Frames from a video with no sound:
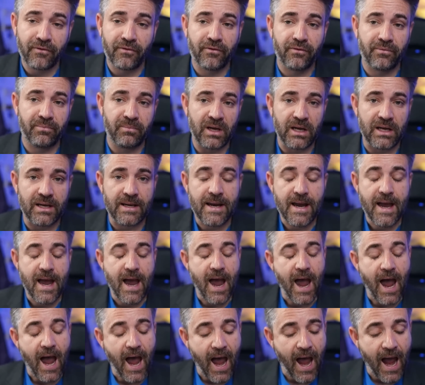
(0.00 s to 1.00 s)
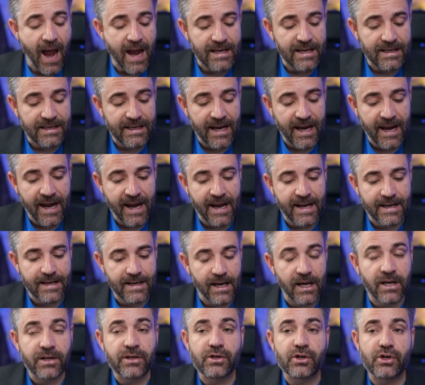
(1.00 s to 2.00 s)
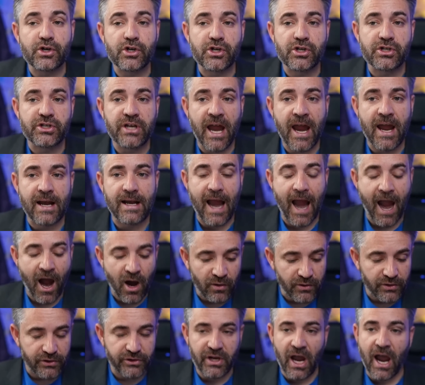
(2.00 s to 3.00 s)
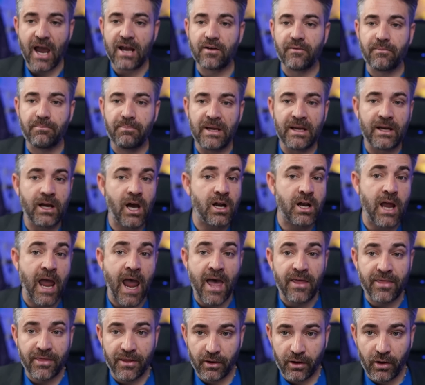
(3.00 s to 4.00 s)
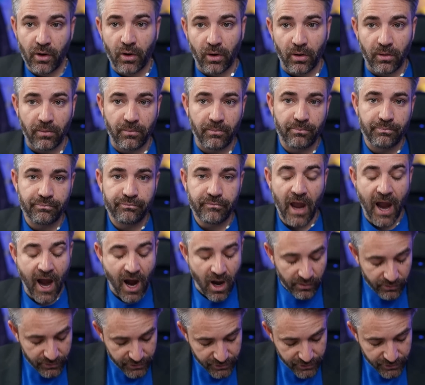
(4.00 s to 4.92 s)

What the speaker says: me, I can't understand, outside of being unethical, I